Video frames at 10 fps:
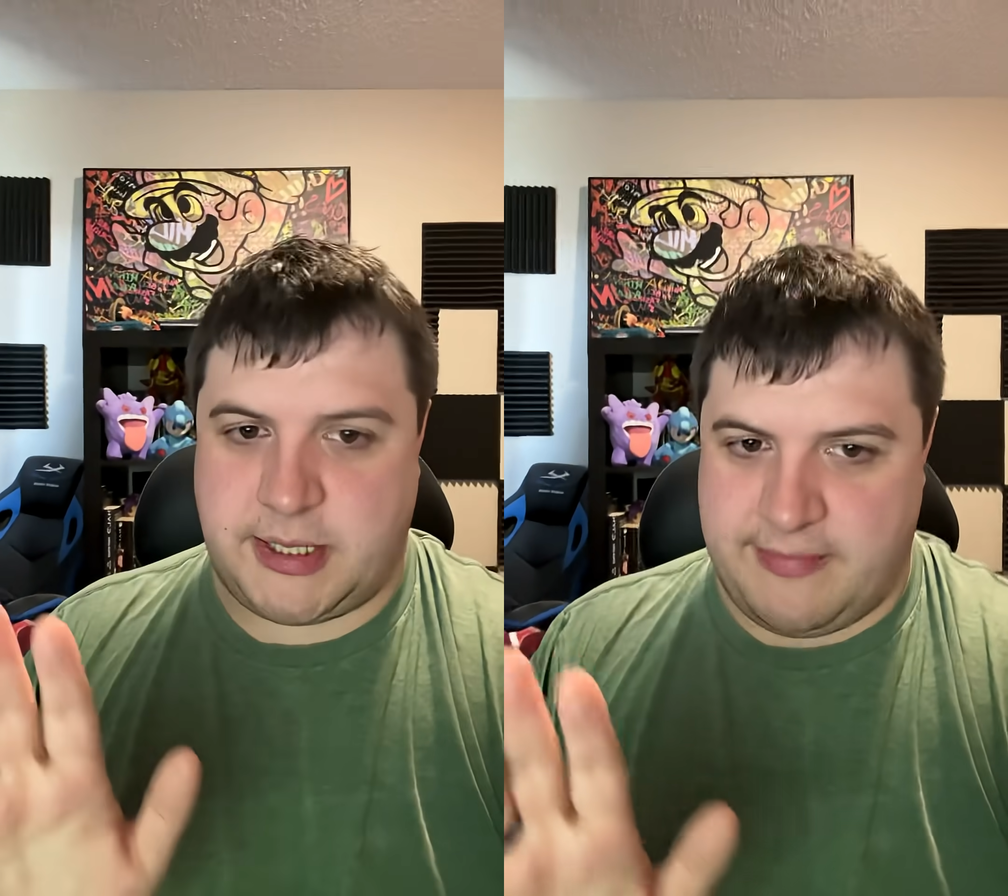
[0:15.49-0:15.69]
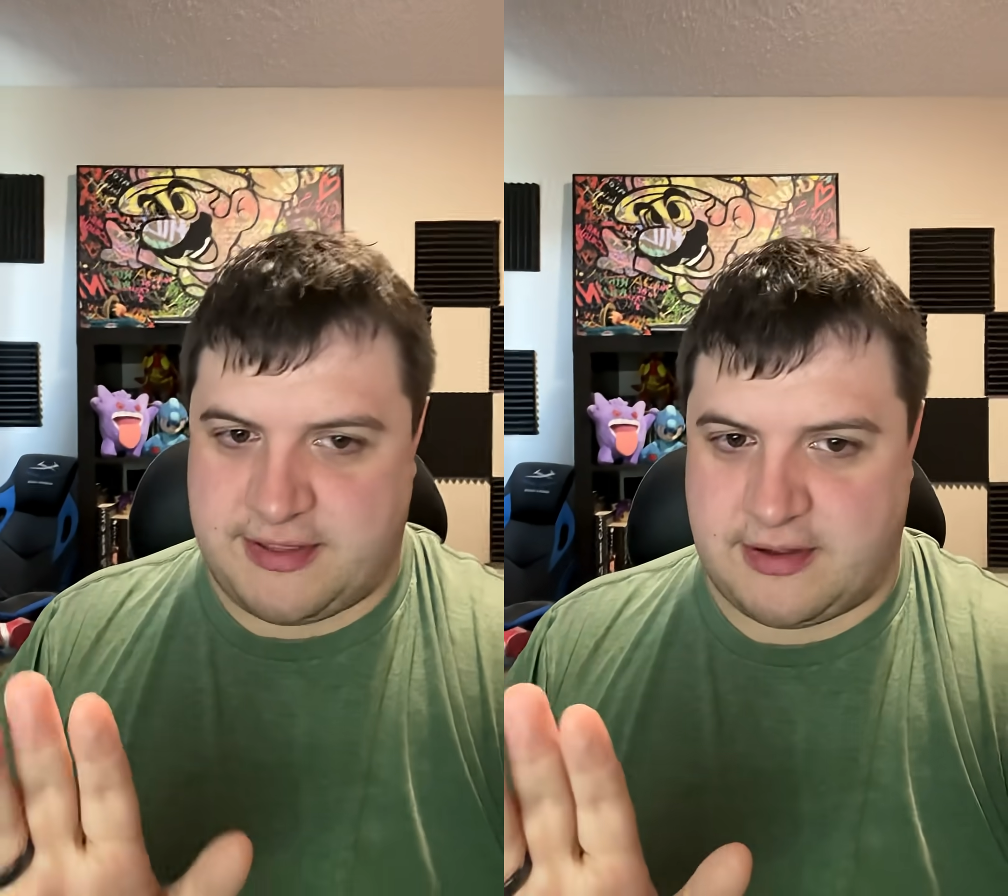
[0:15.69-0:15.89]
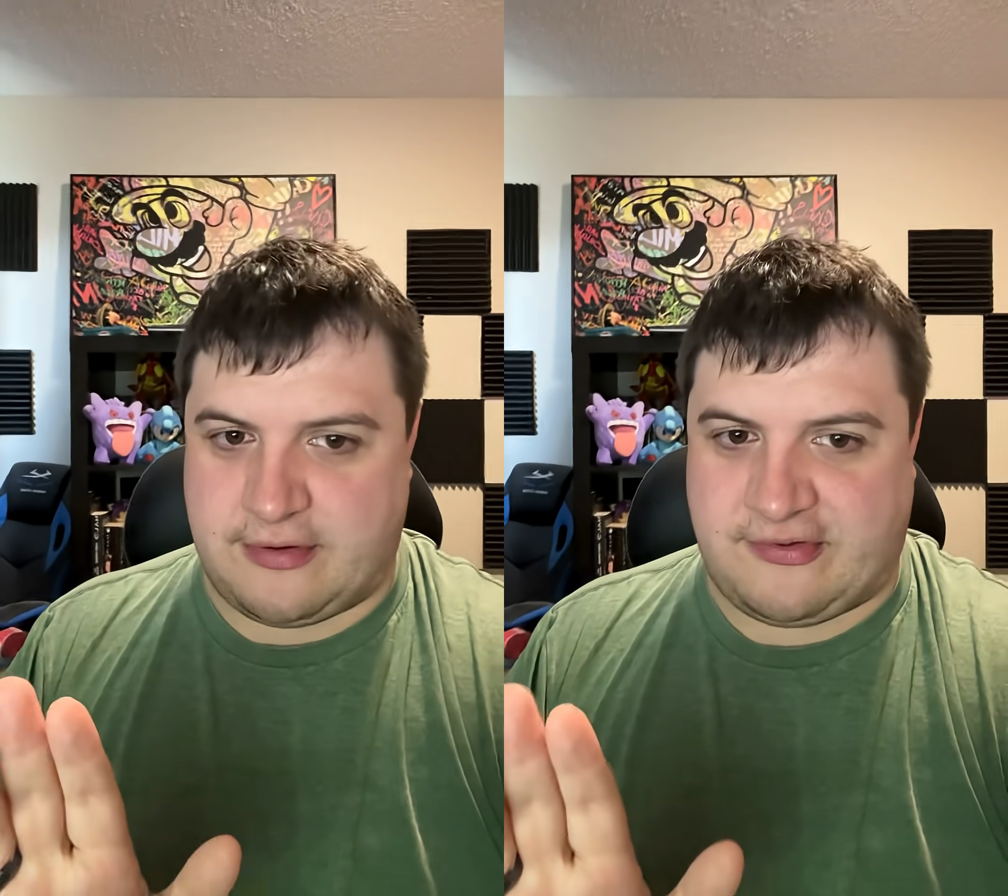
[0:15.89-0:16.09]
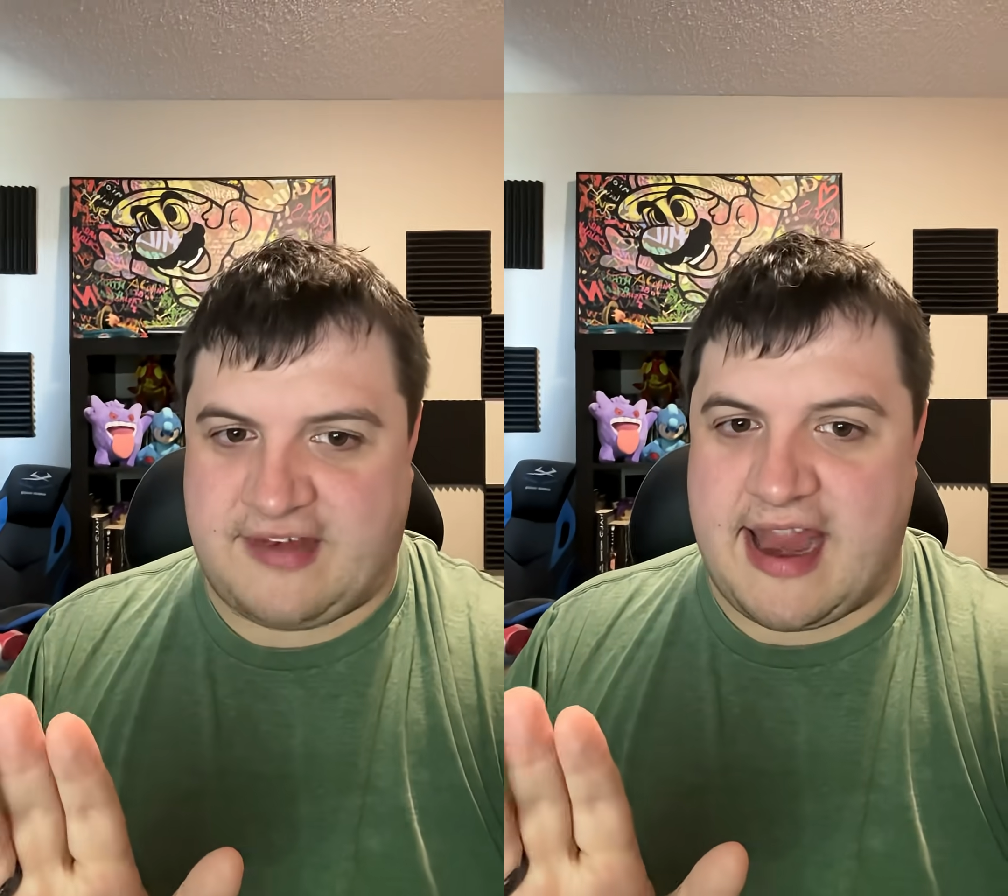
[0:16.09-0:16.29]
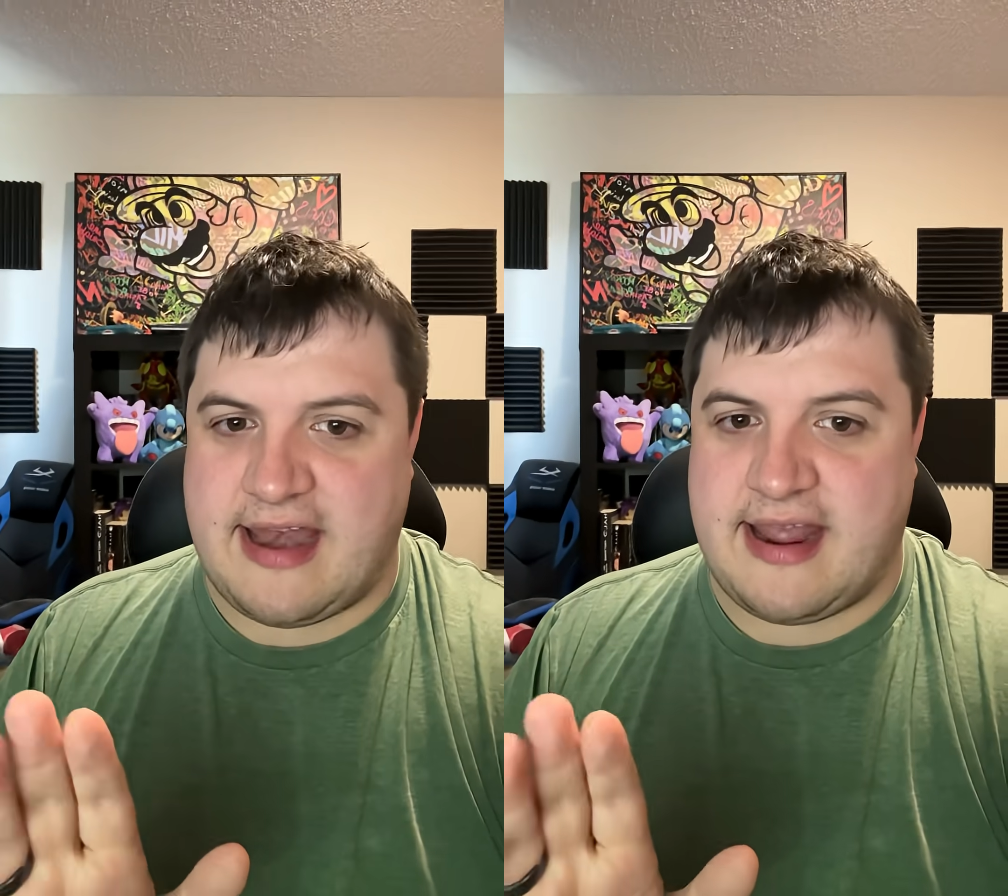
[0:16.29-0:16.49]
a
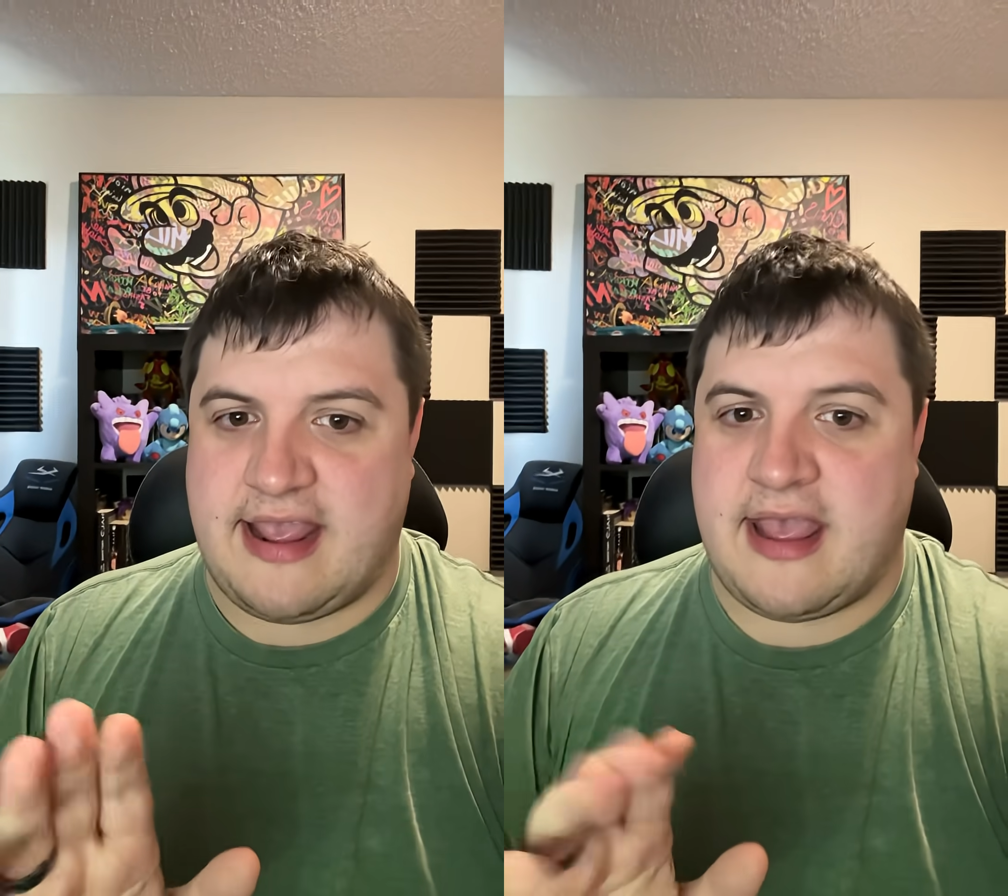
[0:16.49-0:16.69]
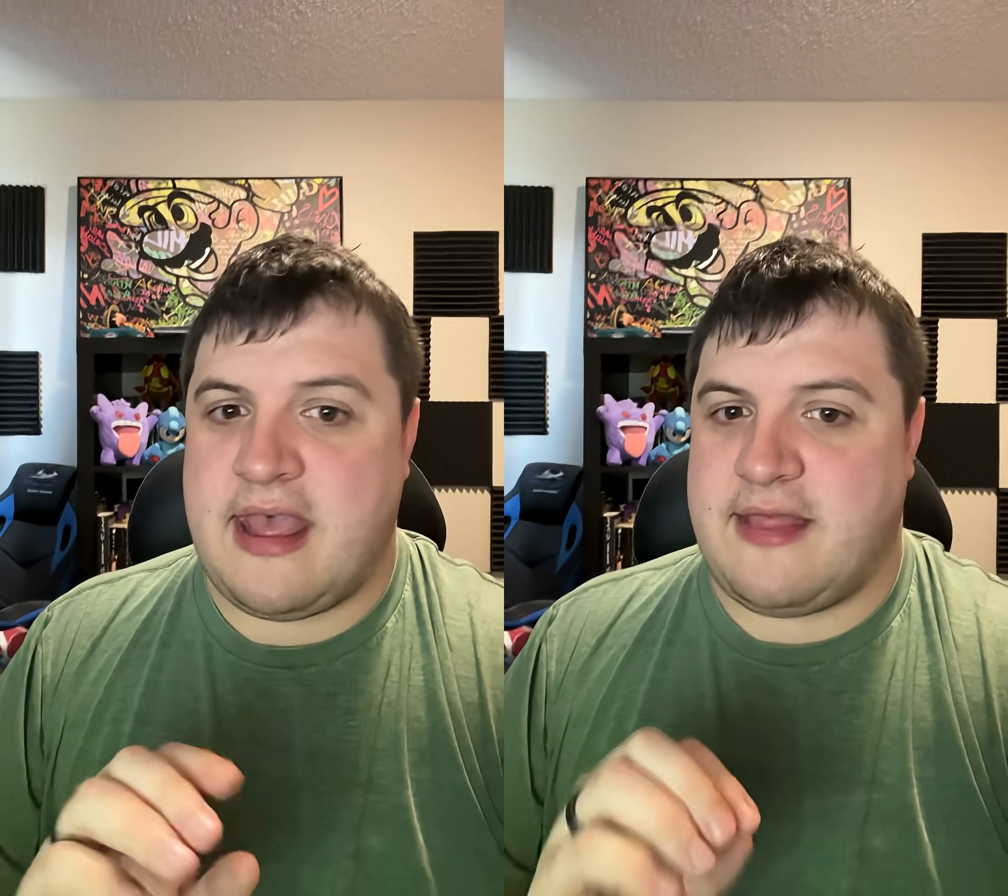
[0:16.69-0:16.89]
misunderstanding